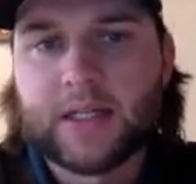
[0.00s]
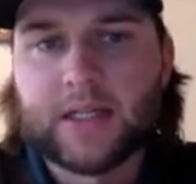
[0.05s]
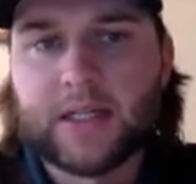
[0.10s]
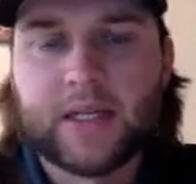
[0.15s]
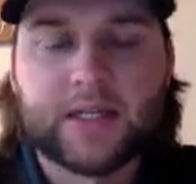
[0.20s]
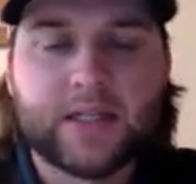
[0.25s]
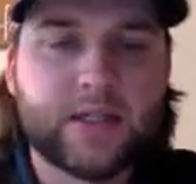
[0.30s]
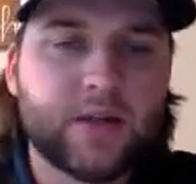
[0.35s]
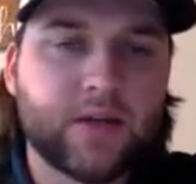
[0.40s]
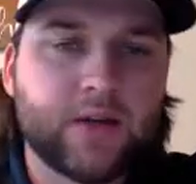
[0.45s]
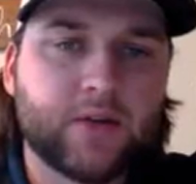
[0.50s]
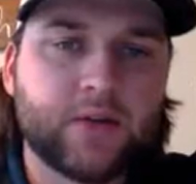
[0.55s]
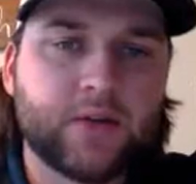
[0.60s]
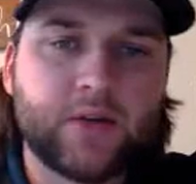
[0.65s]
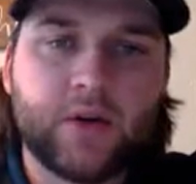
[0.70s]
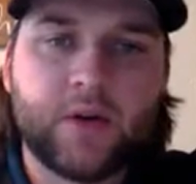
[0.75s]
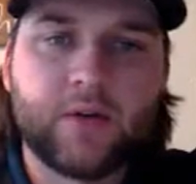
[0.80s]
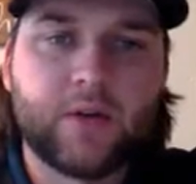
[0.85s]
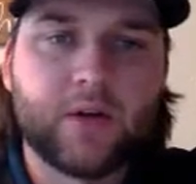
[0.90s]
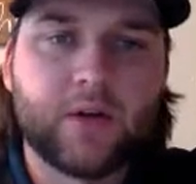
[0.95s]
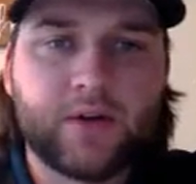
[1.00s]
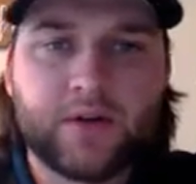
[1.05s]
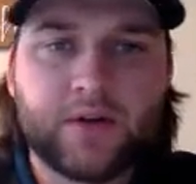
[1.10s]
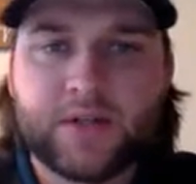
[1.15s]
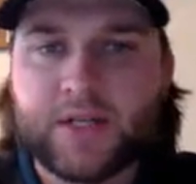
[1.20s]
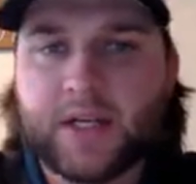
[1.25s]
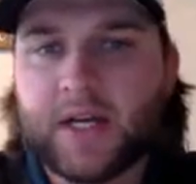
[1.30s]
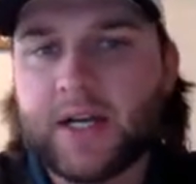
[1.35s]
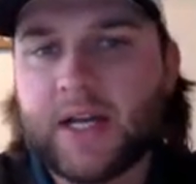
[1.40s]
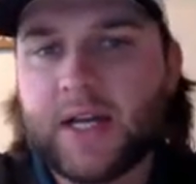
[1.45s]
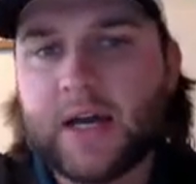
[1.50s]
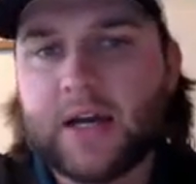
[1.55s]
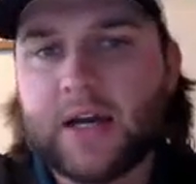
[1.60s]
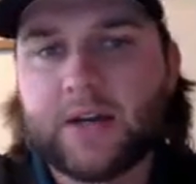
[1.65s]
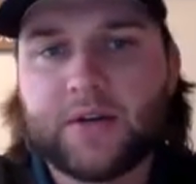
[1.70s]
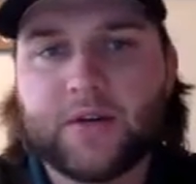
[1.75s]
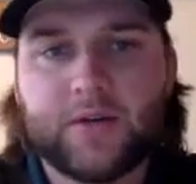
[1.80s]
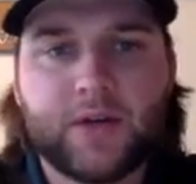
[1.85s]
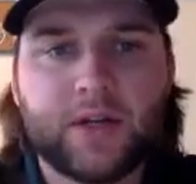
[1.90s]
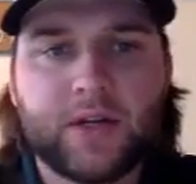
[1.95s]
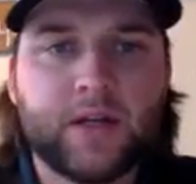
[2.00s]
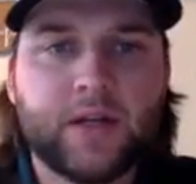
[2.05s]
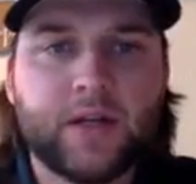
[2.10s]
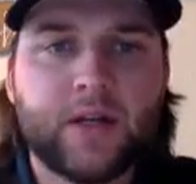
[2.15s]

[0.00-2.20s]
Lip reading: and they still don't understand how to do it.